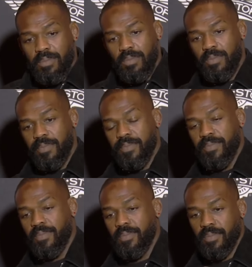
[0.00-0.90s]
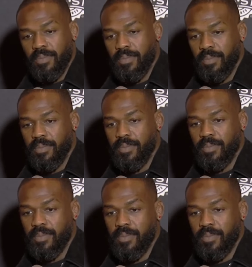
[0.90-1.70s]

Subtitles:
Nobody speaks.